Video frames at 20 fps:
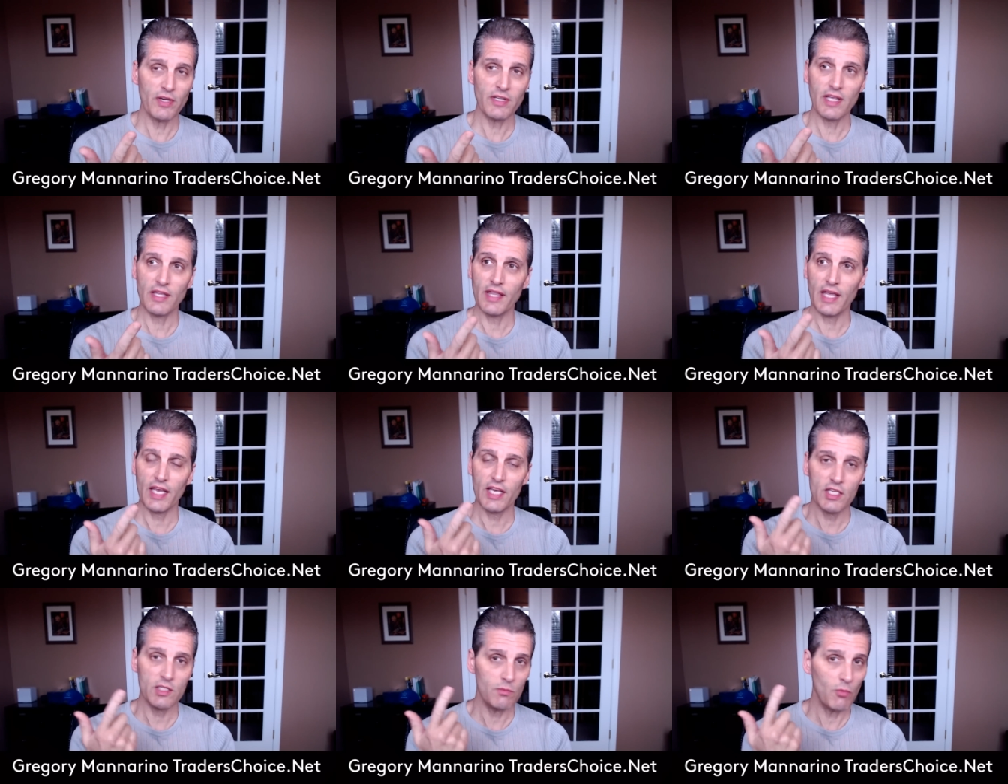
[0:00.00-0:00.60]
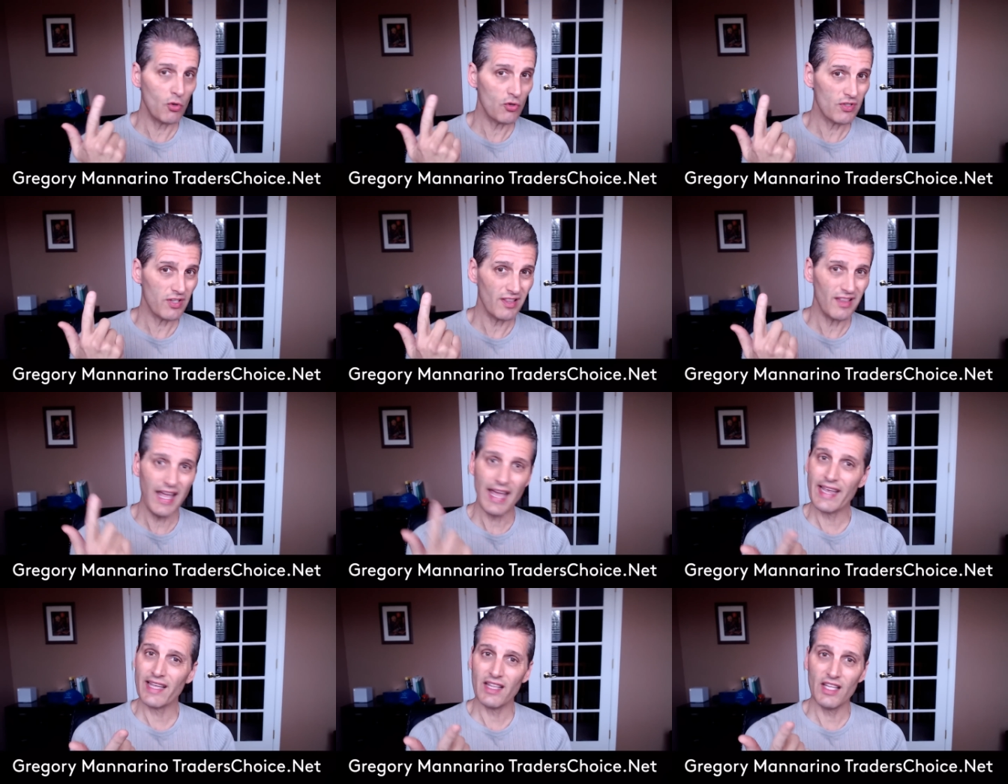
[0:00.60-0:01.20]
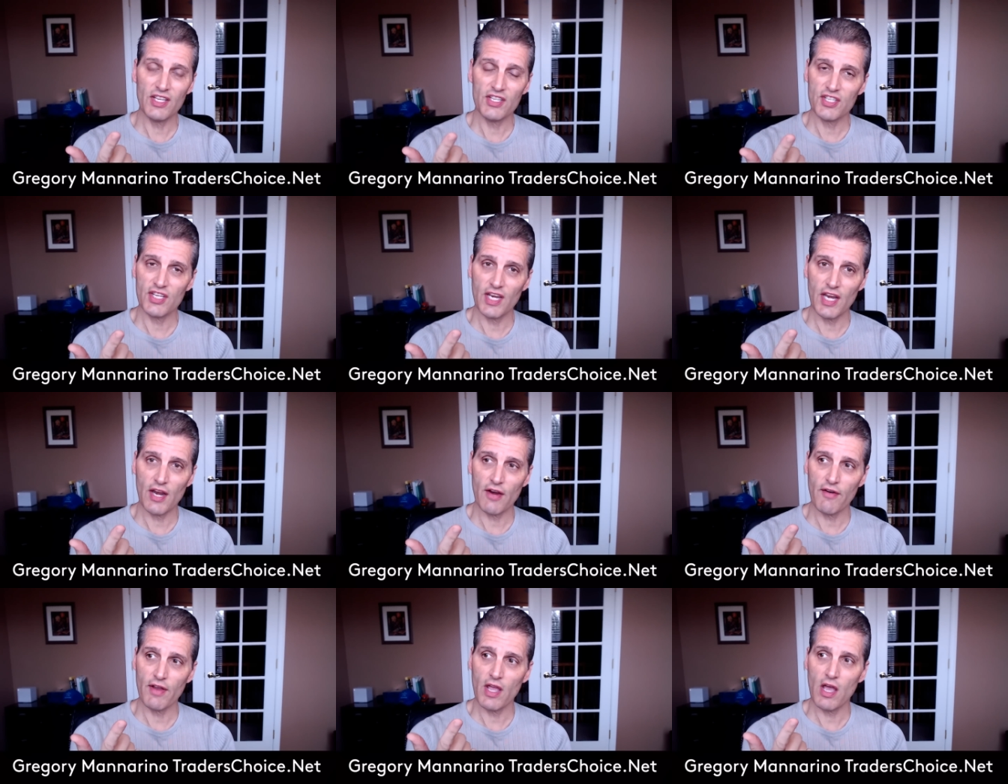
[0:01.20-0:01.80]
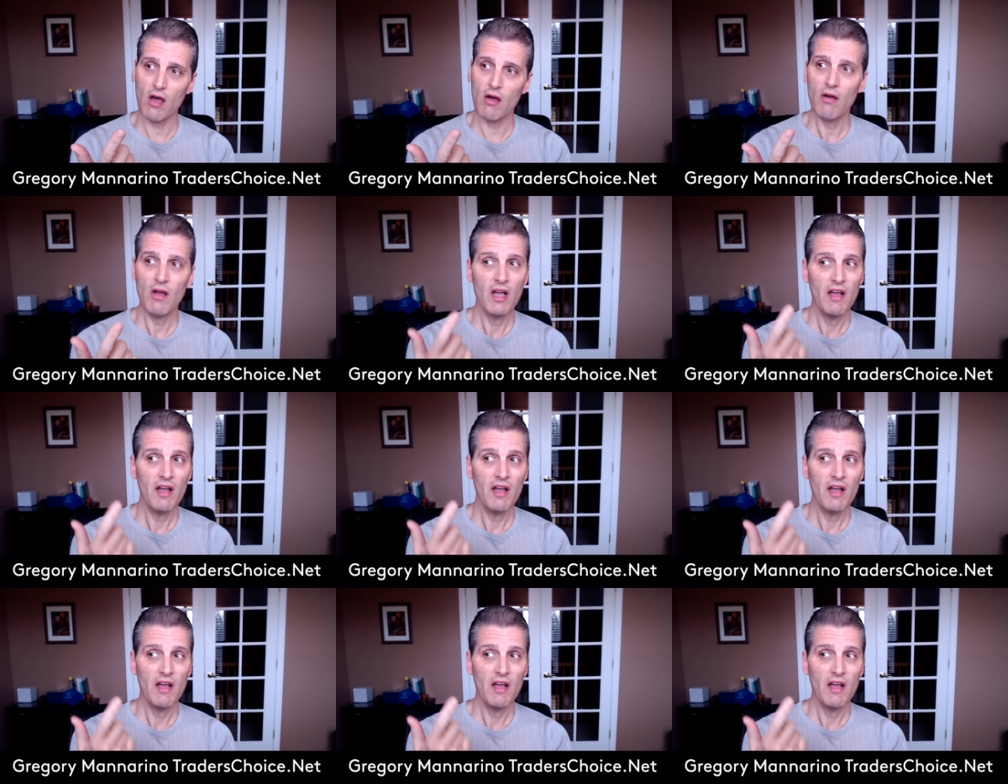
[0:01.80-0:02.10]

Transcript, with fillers: I think, is the most likely scenario.